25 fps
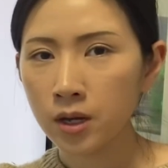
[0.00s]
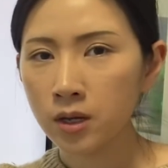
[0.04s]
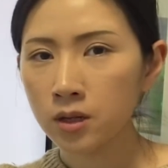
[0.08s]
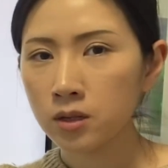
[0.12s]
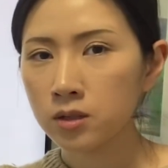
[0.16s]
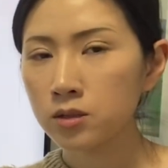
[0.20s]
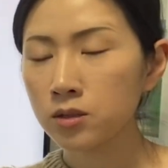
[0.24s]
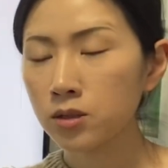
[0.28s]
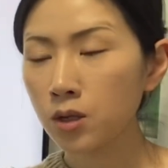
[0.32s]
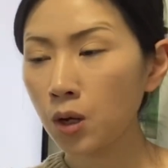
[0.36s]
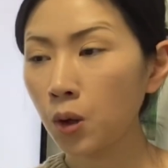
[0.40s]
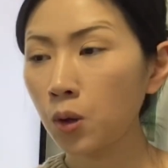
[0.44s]

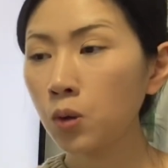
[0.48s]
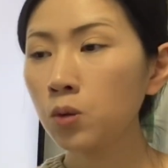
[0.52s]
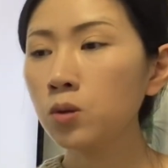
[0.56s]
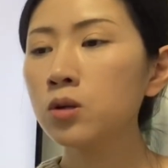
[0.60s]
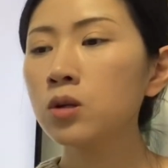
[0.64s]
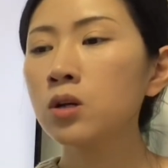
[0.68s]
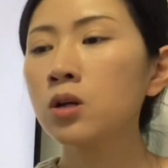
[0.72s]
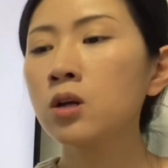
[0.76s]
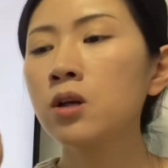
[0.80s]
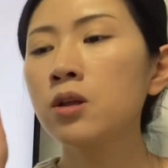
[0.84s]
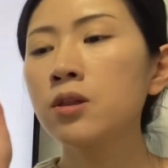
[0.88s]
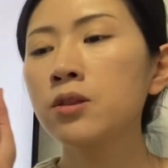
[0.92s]
So
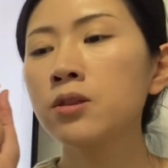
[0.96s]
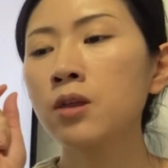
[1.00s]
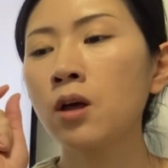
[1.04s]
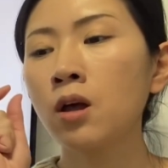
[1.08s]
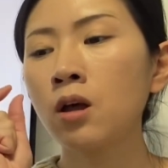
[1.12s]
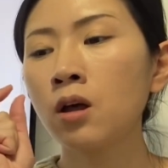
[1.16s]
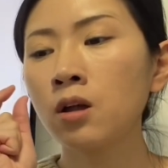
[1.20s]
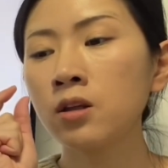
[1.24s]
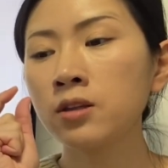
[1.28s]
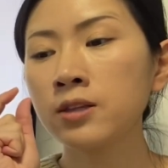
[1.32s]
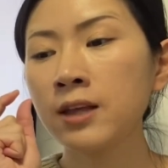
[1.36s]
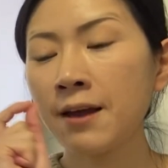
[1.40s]

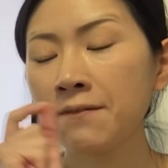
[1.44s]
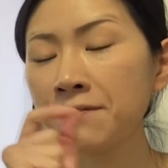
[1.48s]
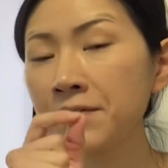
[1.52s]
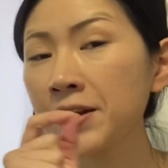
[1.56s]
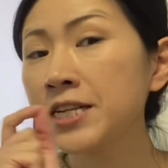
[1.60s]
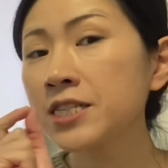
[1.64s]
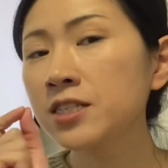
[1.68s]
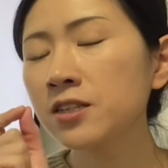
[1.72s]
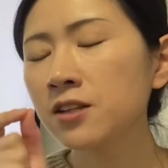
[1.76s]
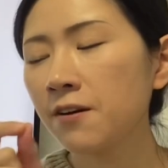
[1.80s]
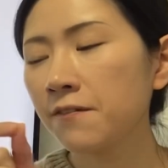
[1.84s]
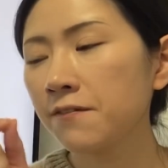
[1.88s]
the
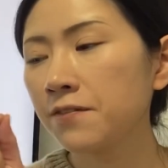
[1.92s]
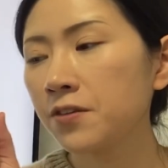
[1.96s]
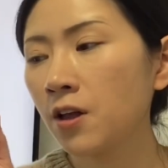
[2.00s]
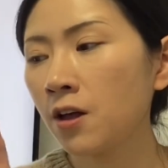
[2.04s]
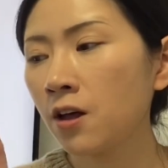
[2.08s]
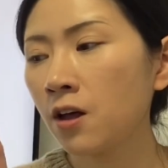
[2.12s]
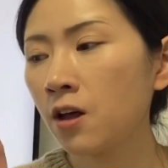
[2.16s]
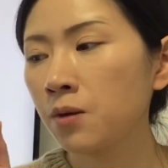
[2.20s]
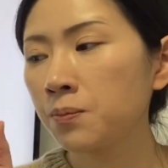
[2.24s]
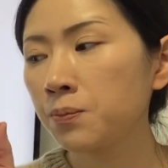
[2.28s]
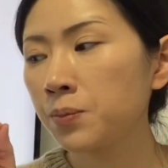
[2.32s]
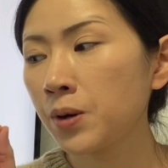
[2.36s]
definition of
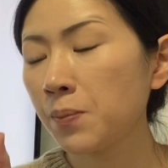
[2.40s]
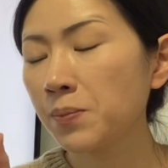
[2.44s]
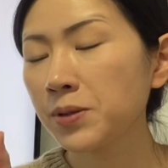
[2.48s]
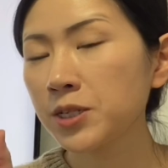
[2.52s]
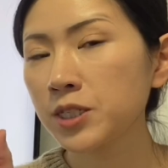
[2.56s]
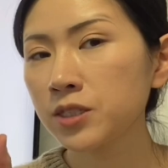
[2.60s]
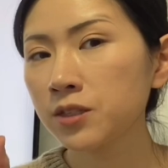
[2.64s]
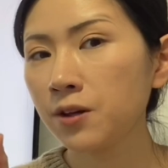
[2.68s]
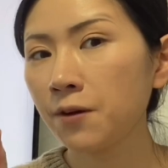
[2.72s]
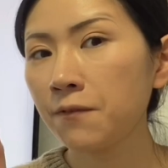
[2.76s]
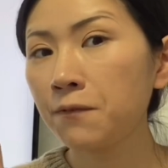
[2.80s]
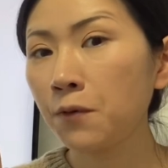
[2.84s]
the
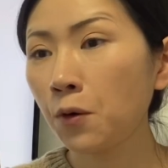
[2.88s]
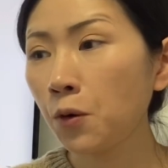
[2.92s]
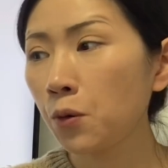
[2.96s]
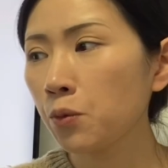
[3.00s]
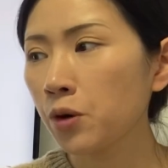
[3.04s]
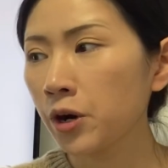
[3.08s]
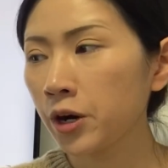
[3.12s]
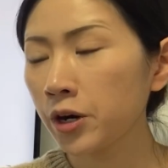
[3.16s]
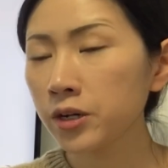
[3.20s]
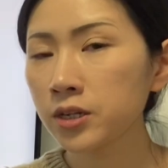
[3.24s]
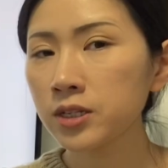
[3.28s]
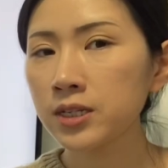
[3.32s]
preposition
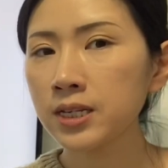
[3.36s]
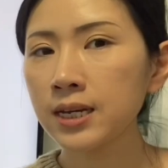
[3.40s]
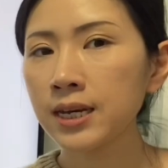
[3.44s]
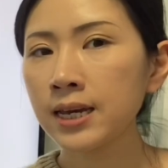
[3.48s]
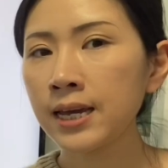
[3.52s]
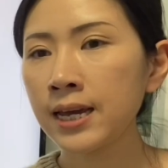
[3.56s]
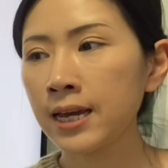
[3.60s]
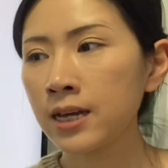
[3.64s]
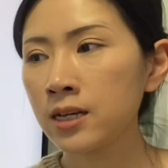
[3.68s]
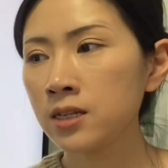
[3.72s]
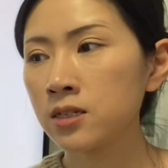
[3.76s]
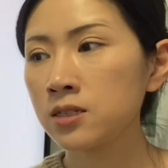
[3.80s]
forward
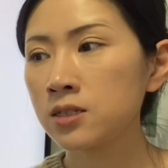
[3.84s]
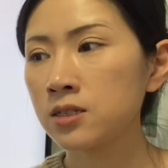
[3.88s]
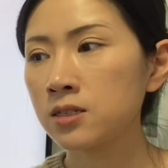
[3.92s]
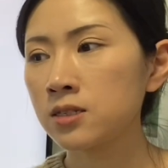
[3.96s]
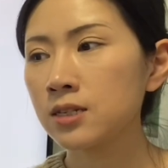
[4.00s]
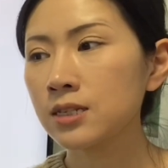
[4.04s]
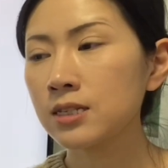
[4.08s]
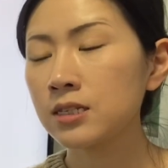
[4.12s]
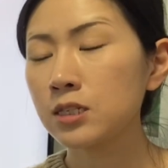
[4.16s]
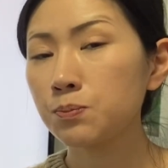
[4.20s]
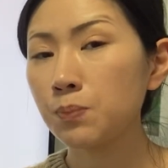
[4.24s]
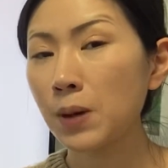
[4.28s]
is
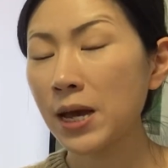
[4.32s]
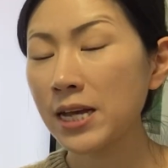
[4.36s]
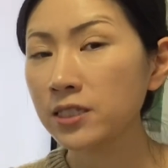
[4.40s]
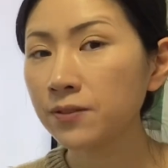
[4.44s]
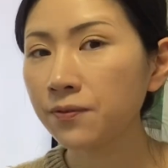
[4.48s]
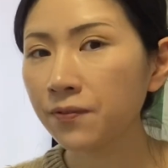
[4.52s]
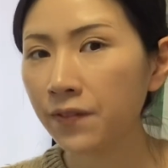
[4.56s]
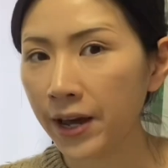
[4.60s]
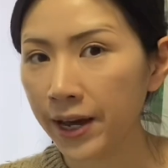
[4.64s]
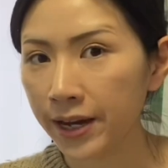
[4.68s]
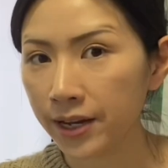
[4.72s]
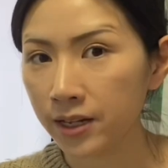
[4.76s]

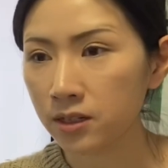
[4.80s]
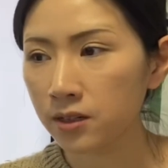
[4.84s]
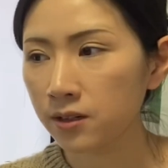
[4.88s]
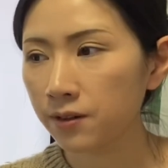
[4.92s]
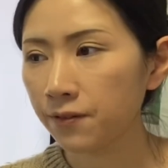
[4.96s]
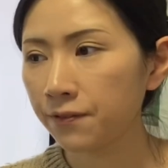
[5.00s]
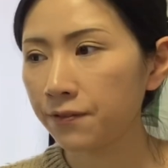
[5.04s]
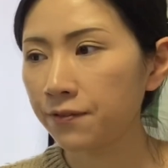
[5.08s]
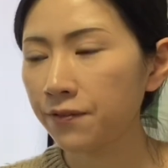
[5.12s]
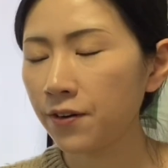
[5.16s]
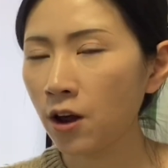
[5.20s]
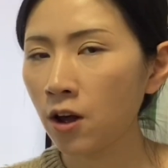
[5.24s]
specified
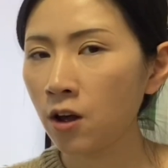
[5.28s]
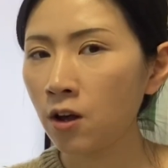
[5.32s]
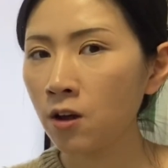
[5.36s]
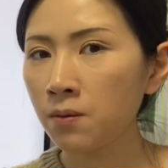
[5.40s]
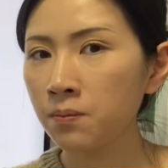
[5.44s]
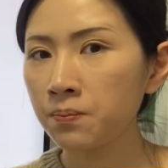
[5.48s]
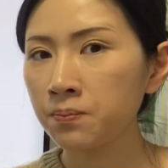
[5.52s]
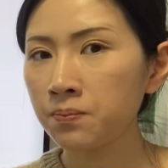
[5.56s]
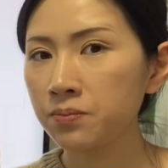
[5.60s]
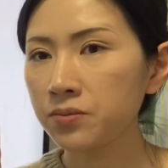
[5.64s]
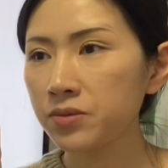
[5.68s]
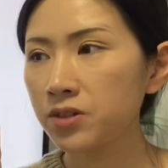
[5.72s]

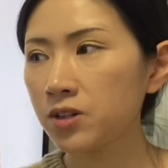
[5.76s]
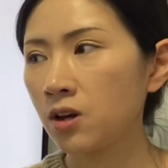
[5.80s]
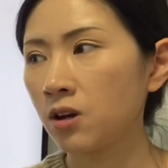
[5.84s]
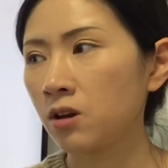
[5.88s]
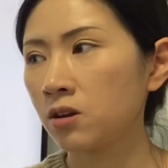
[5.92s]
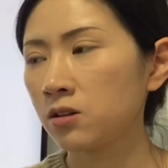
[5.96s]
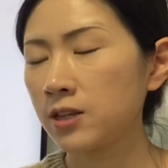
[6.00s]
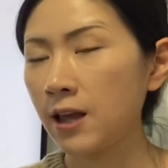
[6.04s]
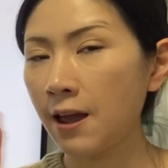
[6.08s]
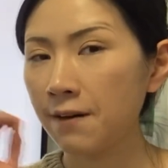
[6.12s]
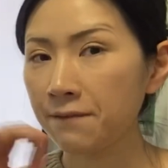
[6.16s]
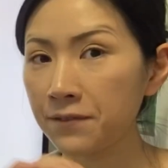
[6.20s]
from the
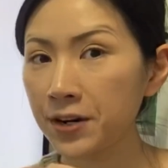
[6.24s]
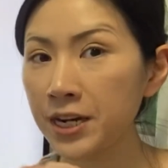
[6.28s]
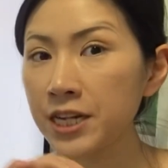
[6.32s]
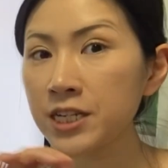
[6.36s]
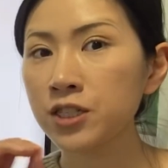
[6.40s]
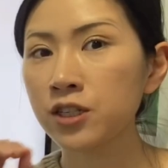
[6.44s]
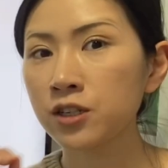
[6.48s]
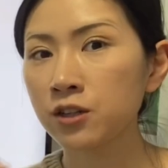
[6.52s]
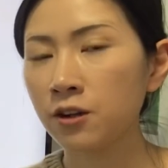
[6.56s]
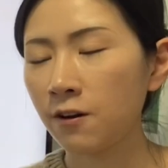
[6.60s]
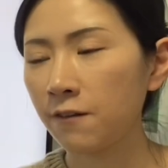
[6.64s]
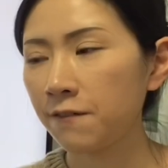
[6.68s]

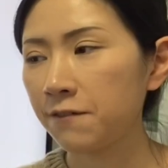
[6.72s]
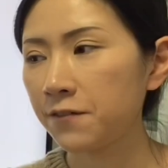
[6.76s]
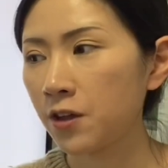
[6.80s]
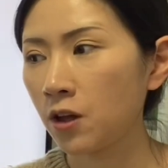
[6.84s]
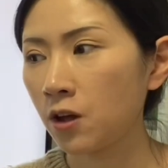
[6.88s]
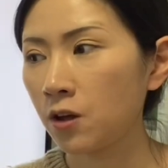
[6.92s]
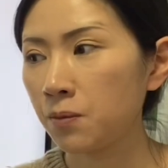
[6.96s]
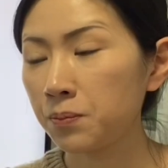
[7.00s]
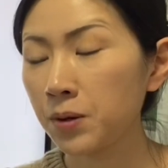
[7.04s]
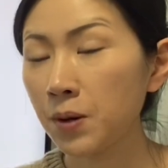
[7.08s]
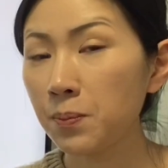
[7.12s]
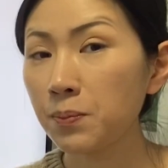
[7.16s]
definition of
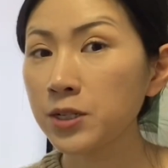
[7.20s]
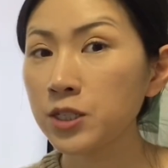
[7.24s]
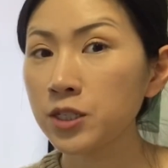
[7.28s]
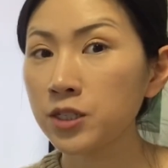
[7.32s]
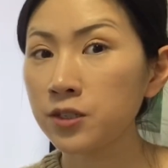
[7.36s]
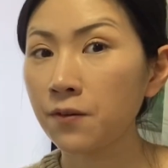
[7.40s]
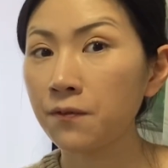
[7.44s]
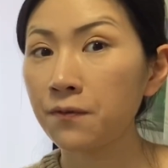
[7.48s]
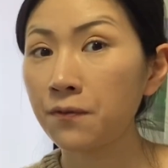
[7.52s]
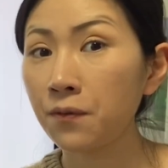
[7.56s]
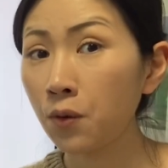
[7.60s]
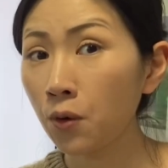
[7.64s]
the
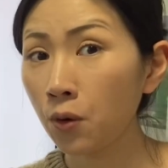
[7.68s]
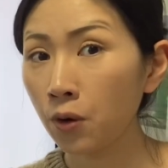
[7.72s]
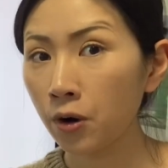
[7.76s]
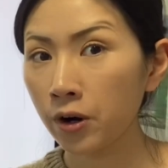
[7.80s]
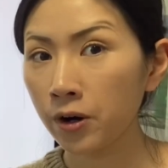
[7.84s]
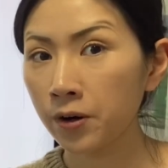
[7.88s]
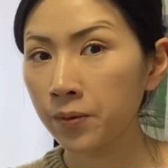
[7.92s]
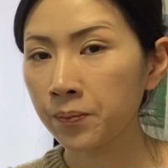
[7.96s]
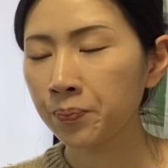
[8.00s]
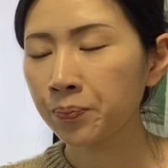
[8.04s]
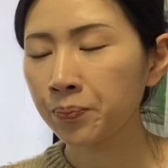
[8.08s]
preposition for.